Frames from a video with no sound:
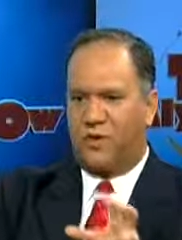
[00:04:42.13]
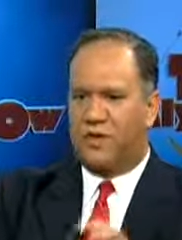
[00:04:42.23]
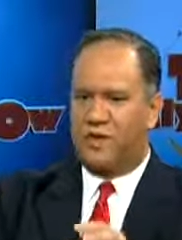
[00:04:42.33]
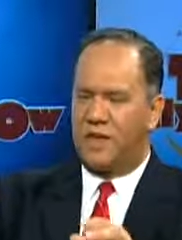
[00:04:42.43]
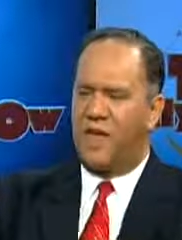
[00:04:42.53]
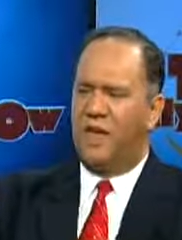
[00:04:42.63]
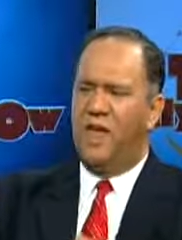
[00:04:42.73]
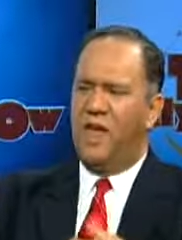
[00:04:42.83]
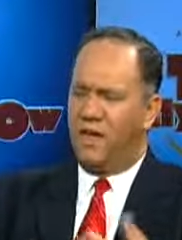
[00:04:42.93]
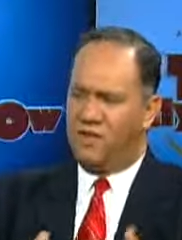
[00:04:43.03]
Because again,
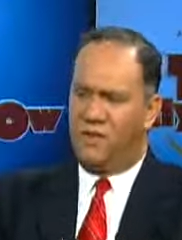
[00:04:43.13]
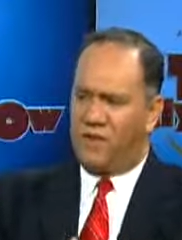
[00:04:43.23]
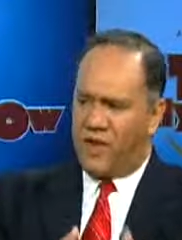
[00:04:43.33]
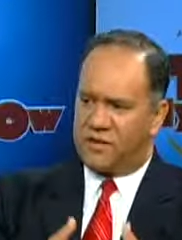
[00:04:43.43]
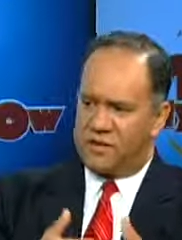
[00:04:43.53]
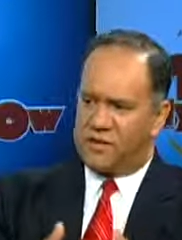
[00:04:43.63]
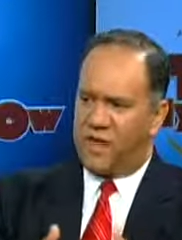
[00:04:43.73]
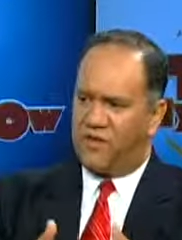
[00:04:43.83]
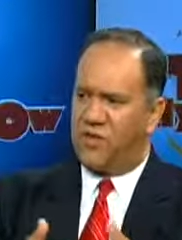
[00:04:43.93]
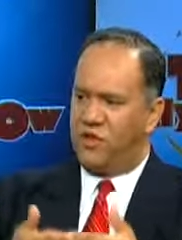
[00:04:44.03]
in
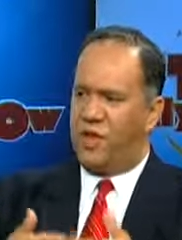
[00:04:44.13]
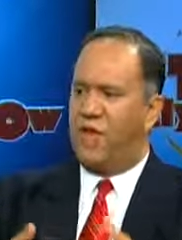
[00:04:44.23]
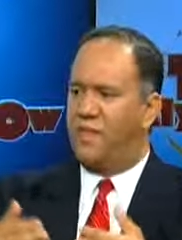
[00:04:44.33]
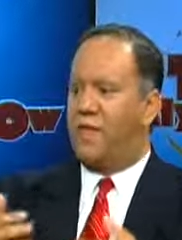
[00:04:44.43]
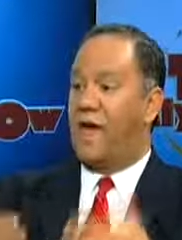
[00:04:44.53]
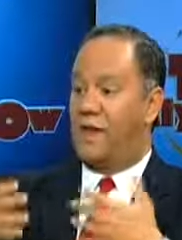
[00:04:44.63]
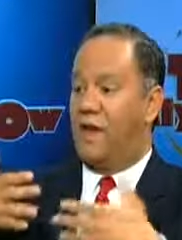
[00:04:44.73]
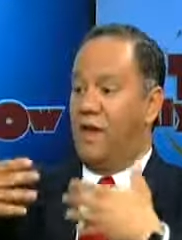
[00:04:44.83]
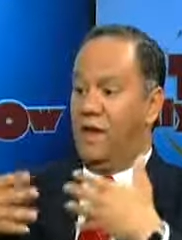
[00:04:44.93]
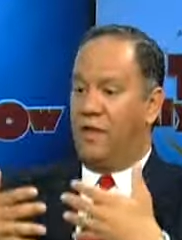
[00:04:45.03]
2007, you had that
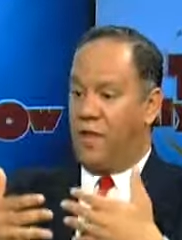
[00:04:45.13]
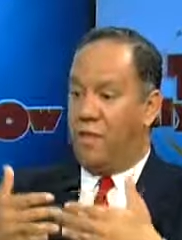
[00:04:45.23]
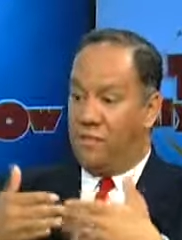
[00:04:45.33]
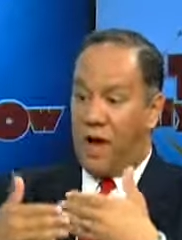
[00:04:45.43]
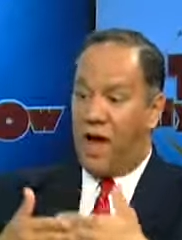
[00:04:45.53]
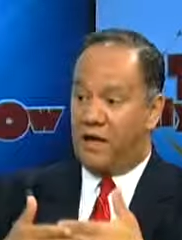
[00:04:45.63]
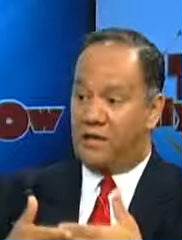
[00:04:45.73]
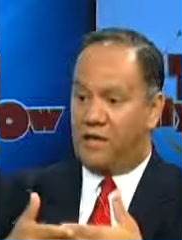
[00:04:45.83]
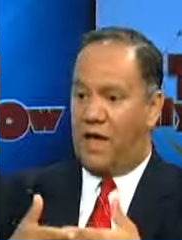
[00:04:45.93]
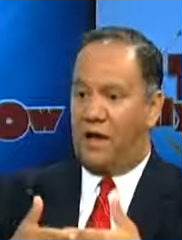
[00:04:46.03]

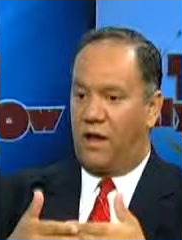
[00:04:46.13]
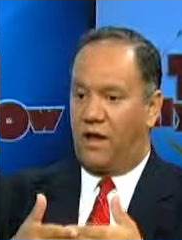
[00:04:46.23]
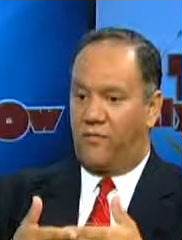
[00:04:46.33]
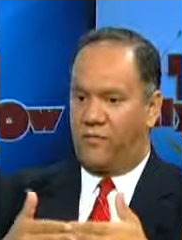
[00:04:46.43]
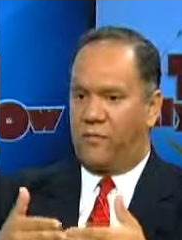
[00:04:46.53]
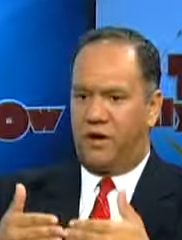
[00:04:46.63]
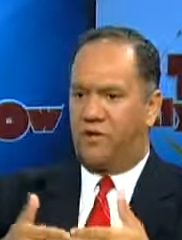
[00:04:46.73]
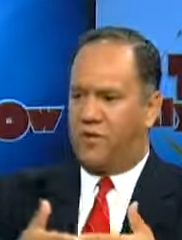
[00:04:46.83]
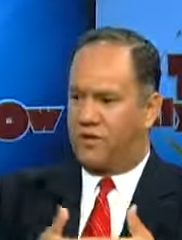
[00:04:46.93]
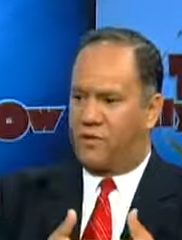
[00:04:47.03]
mindset of, you know,
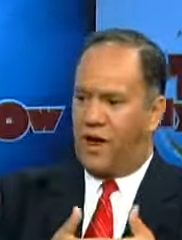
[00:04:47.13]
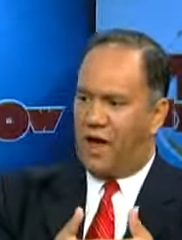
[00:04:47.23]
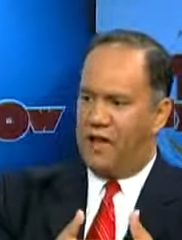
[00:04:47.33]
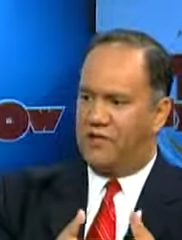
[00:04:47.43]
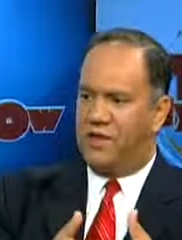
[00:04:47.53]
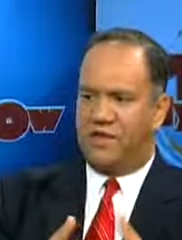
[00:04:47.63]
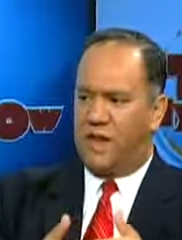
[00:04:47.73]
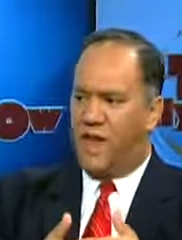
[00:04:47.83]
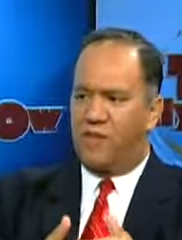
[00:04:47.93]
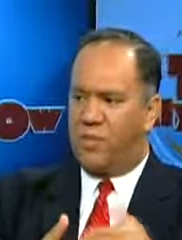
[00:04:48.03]
these are Hajis
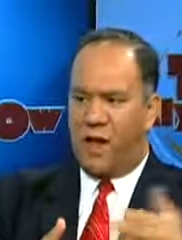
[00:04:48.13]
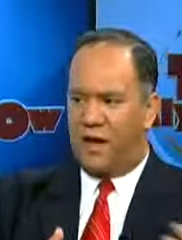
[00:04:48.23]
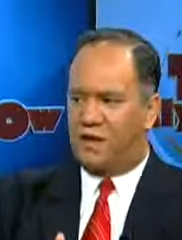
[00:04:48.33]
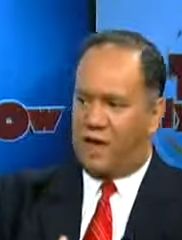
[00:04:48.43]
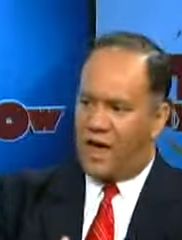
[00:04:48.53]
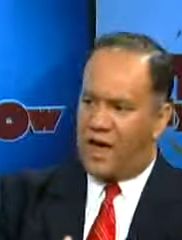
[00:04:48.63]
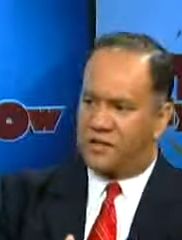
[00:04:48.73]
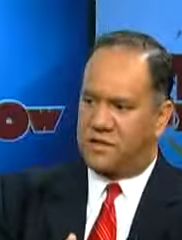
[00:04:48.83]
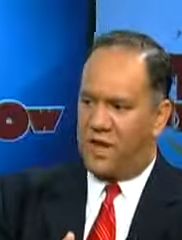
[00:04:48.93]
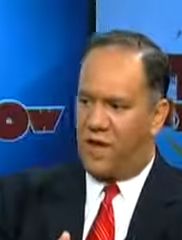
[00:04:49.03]
and everybody's a
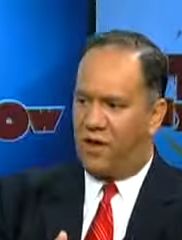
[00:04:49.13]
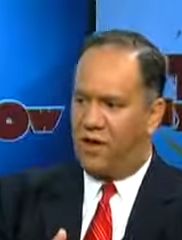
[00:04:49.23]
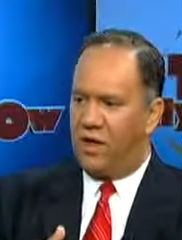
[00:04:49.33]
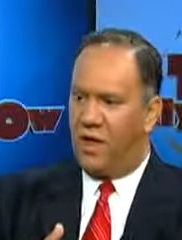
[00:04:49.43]
hostile.